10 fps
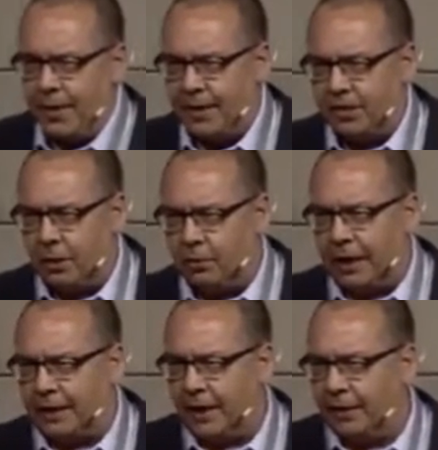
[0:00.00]
there, doesn't look
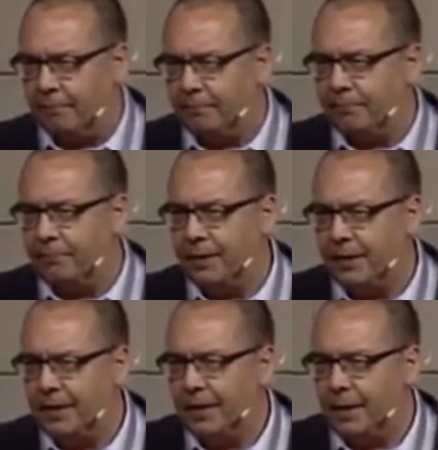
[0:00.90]
like that.
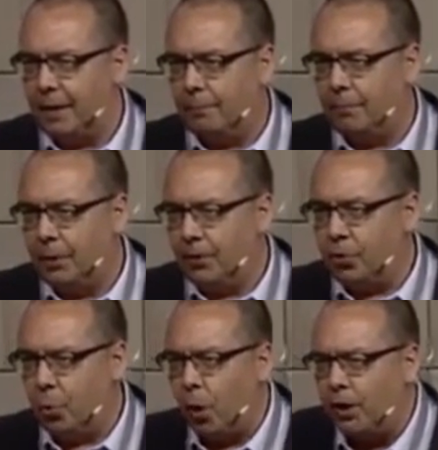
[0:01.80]

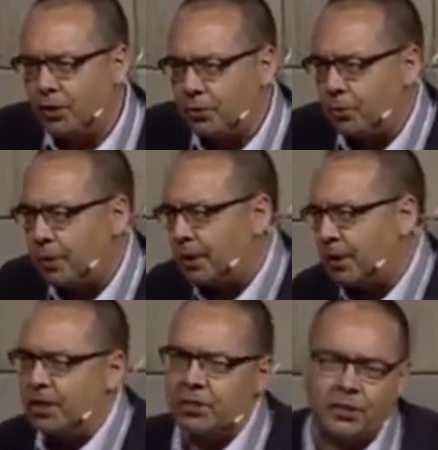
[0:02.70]
So what do
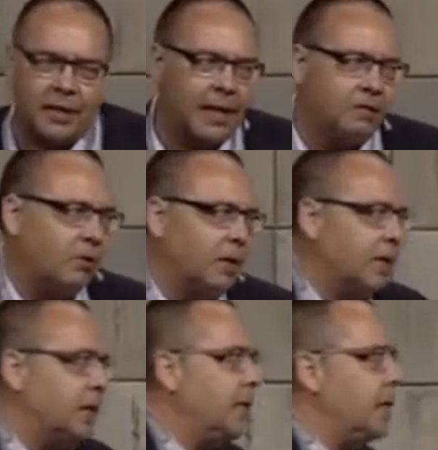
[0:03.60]
teachers actually
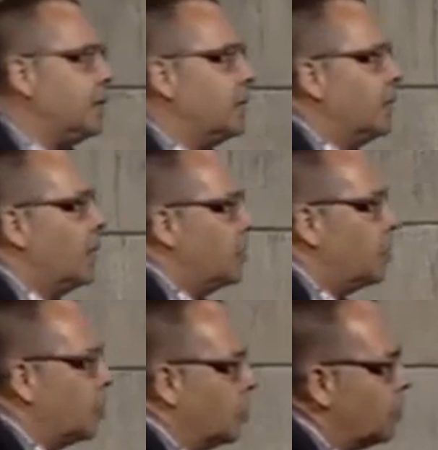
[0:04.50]
need
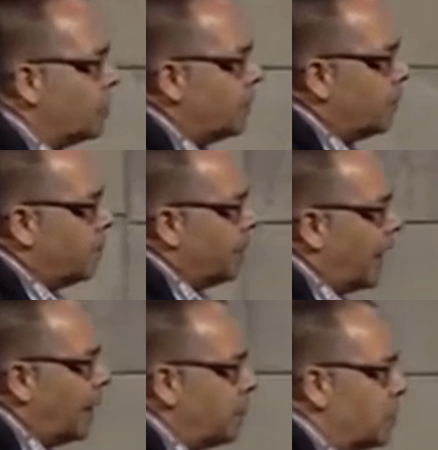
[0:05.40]
to be
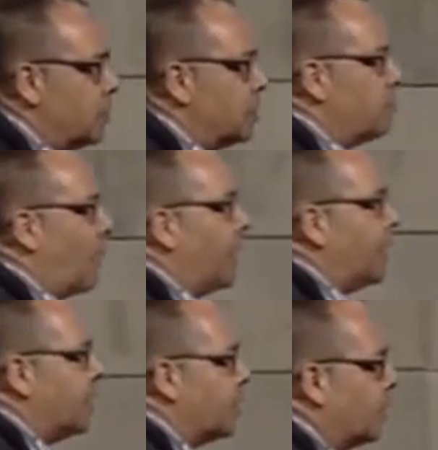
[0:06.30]
able to
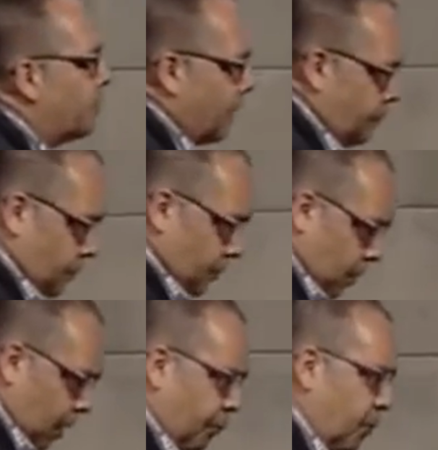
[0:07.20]
inspire you and give you the
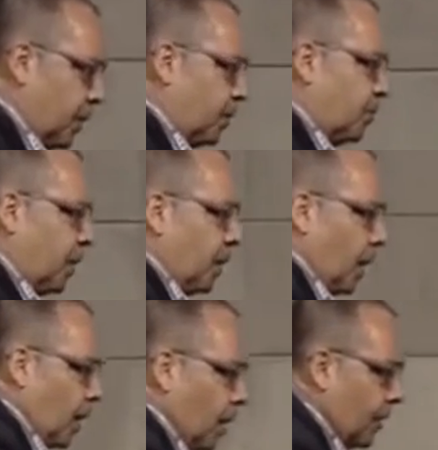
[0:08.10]
confidence
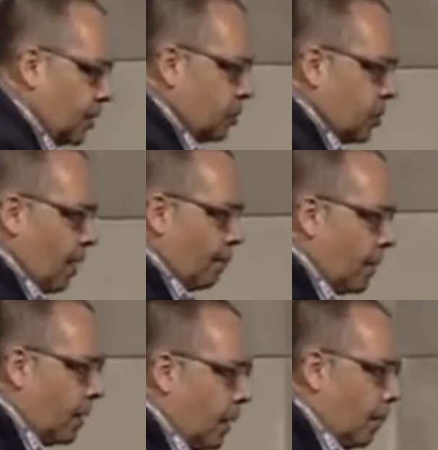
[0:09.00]
that you jump?
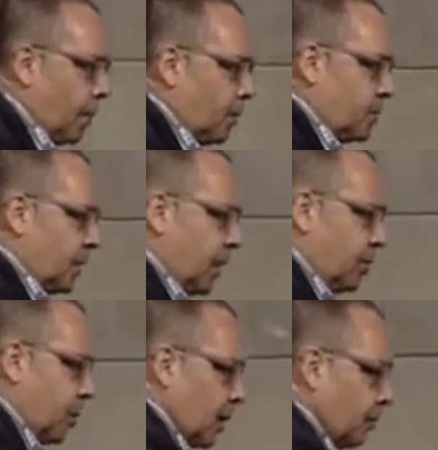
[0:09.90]
Because
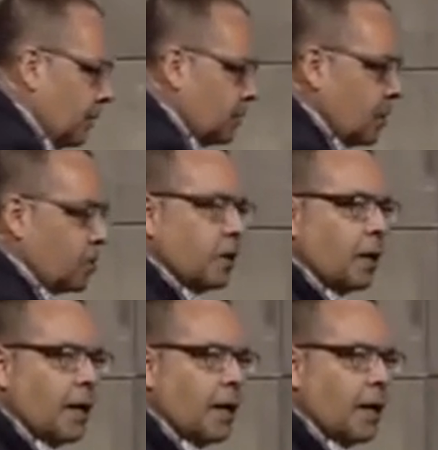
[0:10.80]
teaching and researching